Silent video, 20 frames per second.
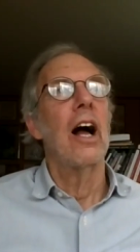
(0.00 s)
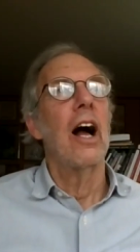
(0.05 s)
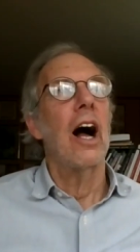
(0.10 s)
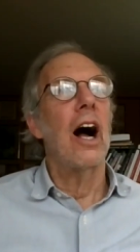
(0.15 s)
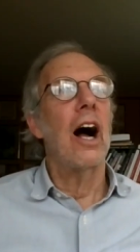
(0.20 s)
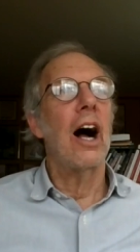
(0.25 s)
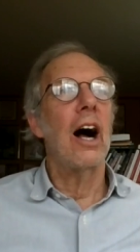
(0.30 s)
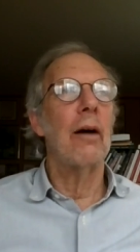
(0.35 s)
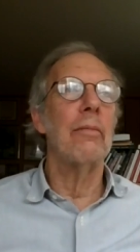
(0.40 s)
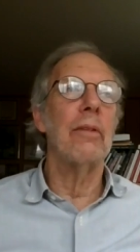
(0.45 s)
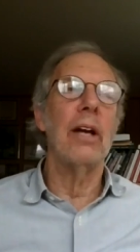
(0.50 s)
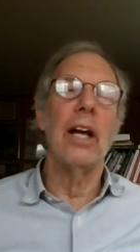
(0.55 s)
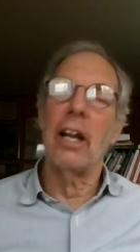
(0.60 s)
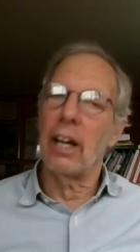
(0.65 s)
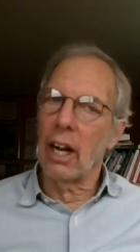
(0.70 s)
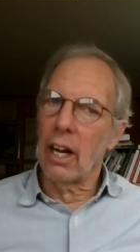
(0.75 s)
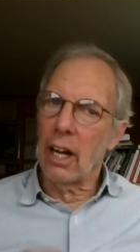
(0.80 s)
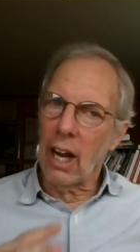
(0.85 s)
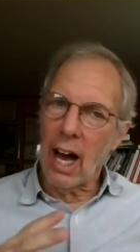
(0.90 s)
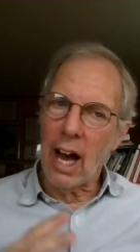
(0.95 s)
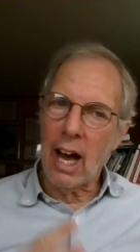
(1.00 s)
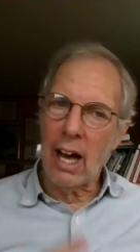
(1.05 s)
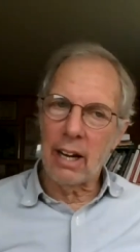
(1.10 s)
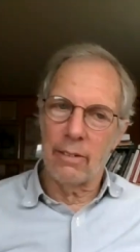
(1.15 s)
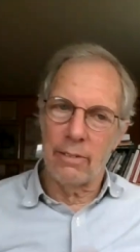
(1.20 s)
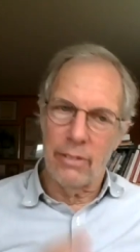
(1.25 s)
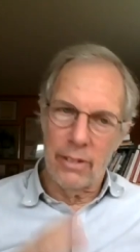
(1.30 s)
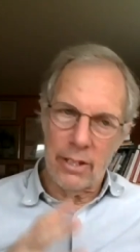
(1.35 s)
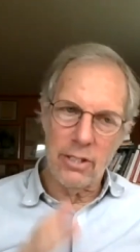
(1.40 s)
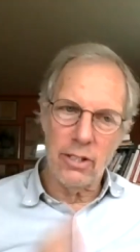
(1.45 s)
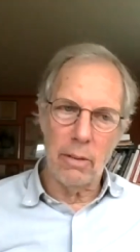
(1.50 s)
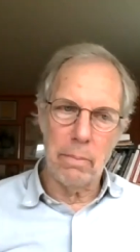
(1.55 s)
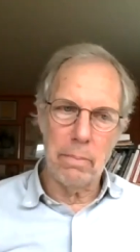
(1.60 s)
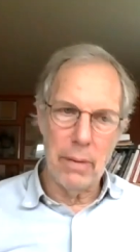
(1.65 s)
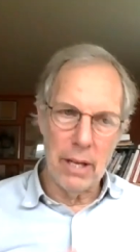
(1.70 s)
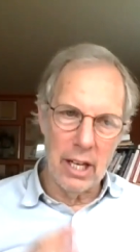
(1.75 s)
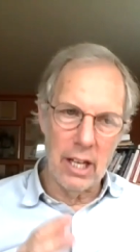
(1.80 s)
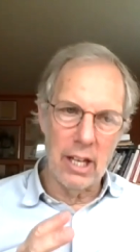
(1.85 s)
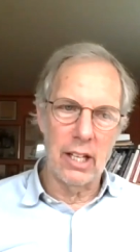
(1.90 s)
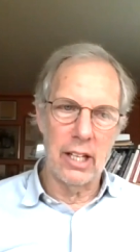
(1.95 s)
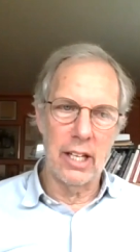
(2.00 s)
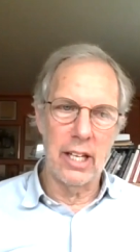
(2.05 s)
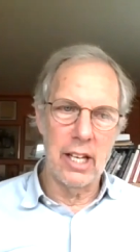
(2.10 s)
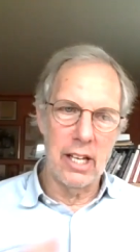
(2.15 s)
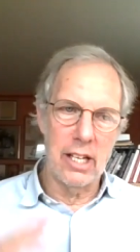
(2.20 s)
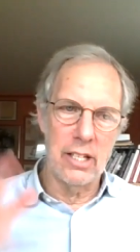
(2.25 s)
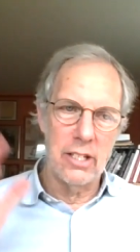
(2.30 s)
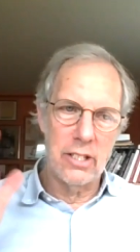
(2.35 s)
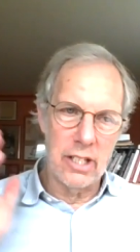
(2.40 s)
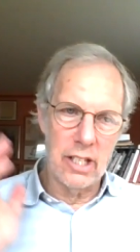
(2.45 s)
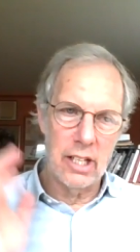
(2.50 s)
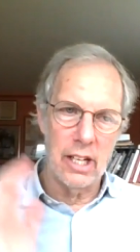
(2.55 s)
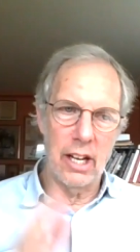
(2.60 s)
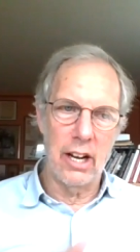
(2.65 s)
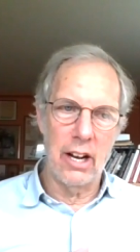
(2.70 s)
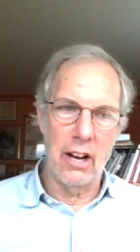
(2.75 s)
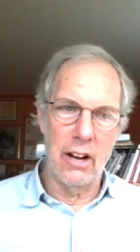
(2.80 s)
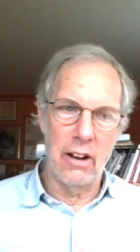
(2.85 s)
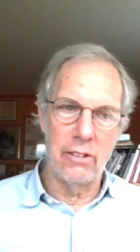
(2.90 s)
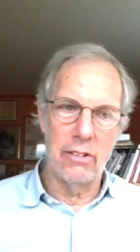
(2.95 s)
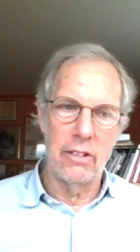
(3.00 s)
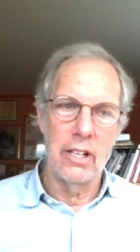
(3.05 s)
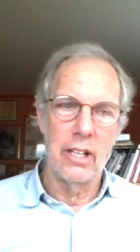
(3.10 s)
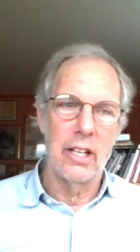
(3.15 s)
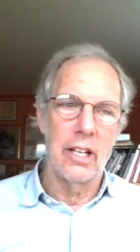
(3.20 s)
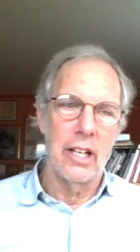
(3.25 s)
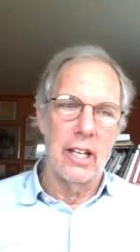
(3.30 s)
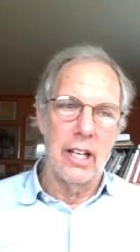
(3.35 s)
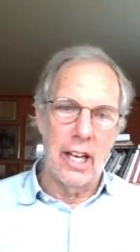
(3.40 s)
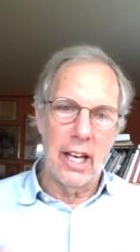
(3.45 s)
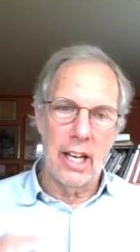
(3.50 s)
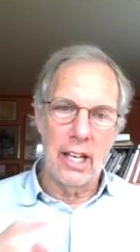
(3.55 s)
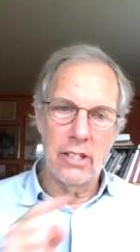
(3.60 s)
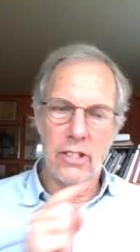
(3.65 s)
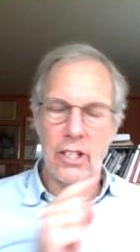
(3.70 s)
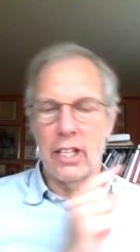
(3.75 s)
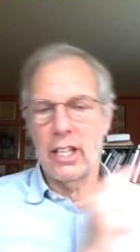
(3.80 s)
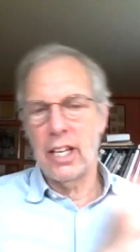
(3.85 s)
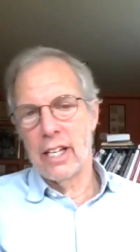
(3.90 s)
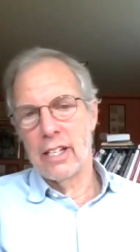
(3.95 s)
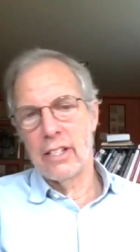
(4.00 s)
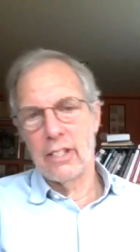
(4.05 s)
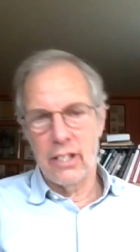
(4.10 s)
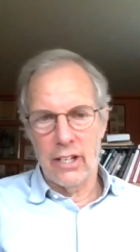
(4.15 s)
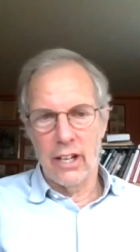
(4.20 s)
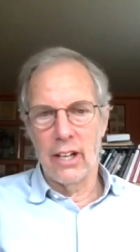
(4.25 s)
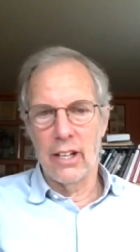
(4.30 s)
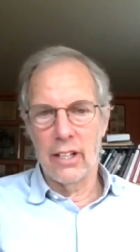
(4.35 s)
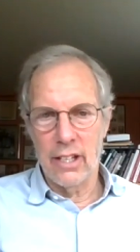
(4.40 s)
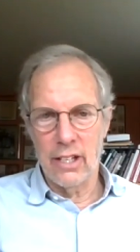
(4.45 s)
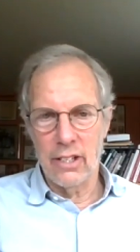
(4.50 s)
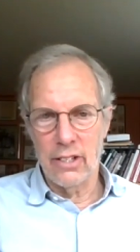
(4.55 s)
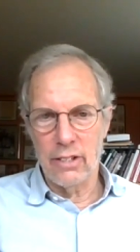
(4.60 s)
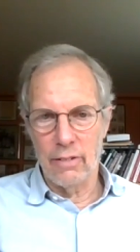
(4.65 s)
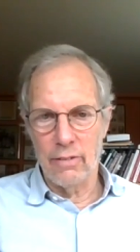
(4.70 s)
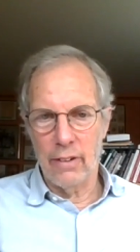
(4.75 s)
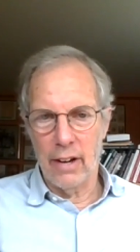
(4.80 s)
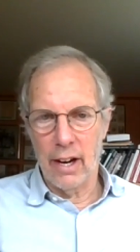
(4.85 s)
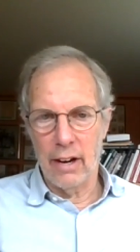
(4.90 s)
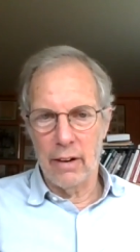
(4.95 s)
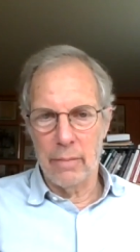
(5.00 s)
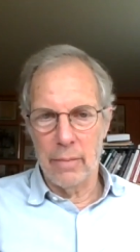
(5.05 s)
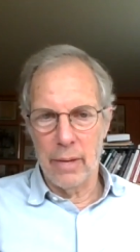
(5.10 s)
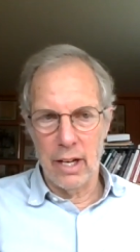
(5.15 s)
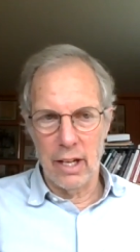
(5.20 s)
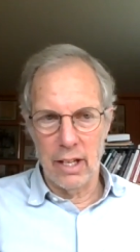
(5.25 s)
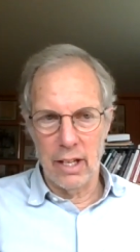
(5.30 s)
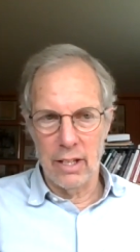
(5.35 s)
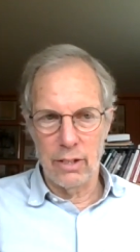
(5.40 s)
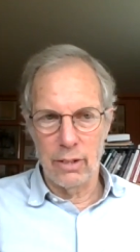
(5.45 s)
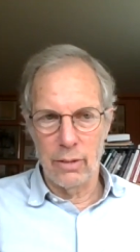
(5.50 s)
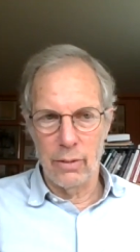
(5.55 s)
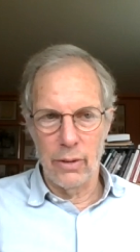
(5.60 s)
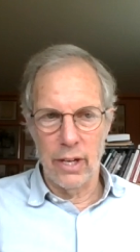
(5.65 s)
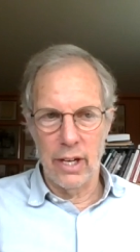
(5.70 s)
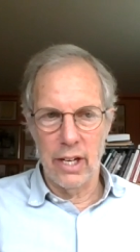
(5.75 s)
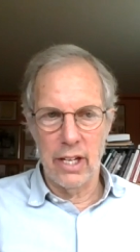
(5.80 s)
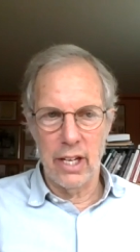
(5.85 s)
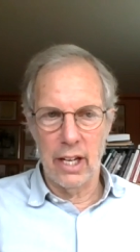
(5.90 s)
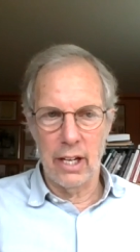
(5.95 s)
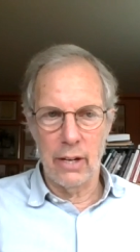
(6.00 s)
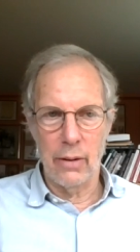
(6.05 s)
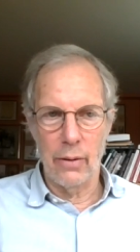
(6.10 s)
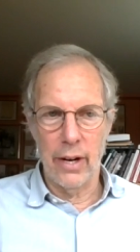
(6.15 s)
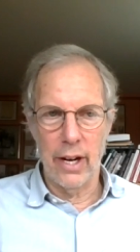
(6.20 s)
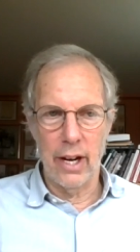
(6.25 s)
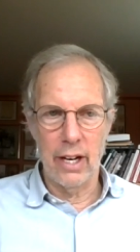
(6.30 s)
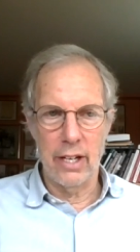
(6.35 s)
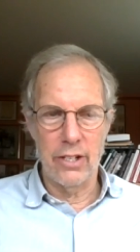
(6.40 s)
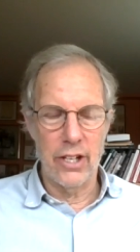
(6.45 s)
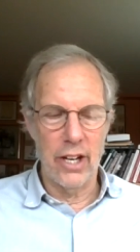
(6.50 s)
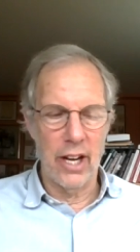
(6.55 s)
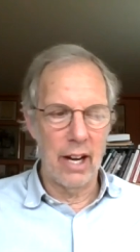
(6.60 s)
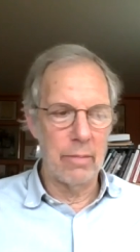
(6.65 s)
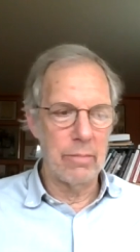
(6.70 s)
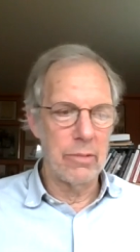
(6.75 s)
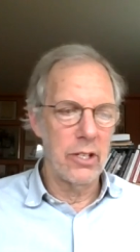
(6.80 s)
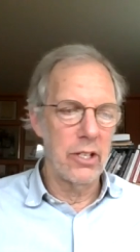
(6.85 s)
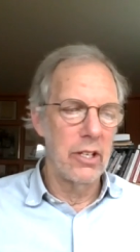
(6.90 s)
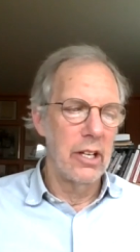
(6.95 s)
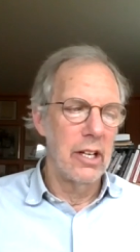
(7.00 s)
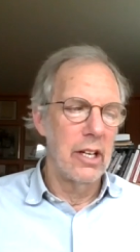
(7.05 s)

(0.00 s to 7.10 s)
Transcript: Um, and a lot of his appeal is, you know, he's against all these environmentalists that want to take away our jobs.